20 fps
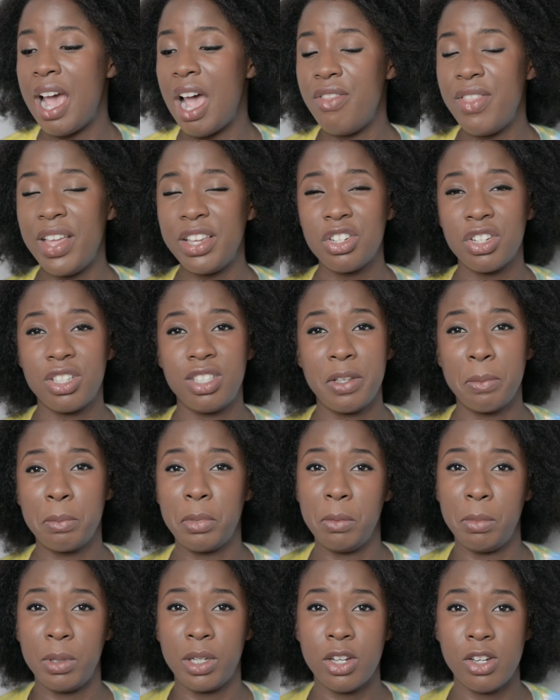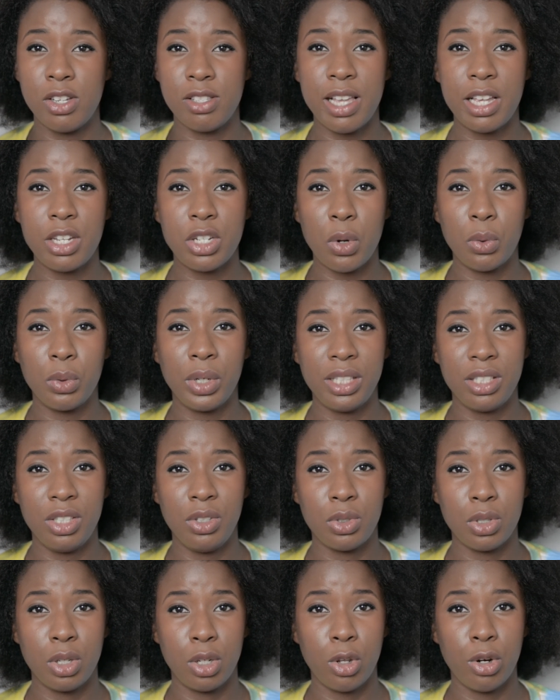and that's just simply because I don't need to
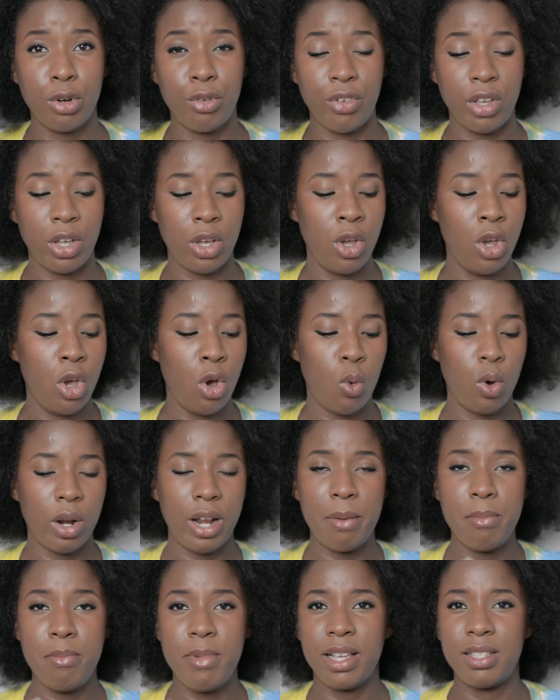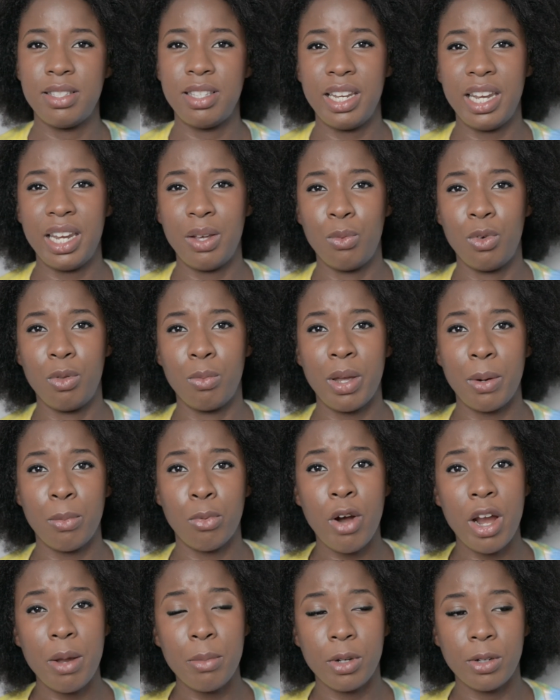use a lot of it when I mix it in with my
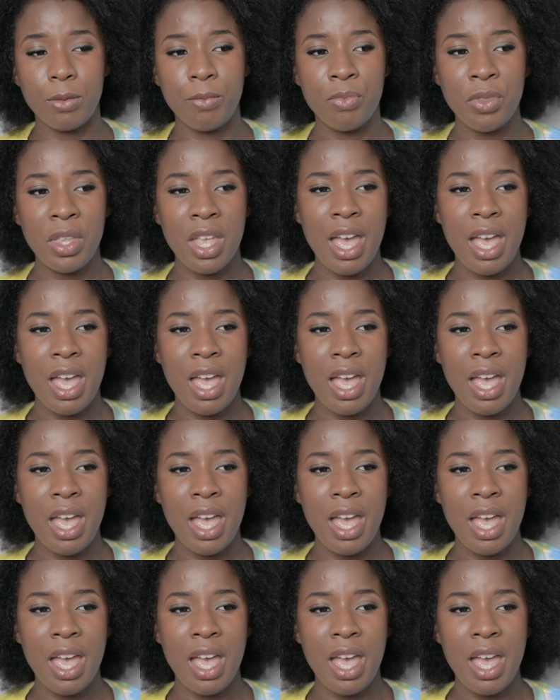primer.